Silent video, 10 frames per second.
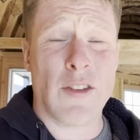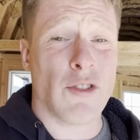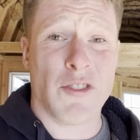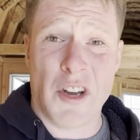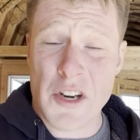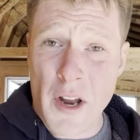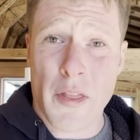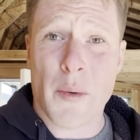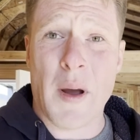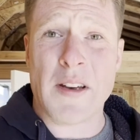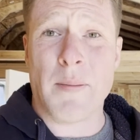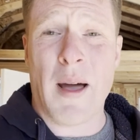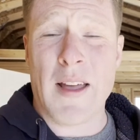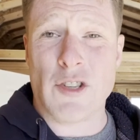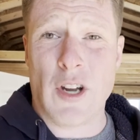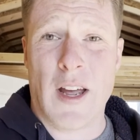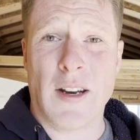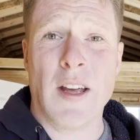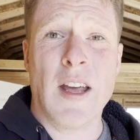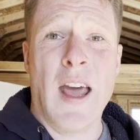It's just another way to buy a shed
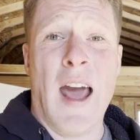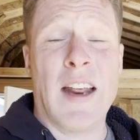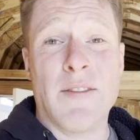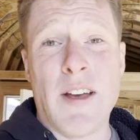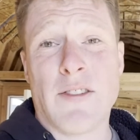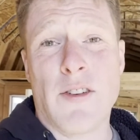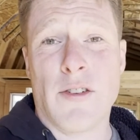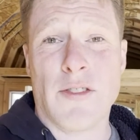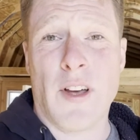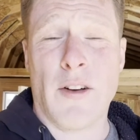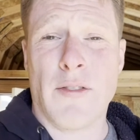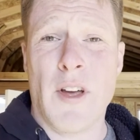and invest in yourself.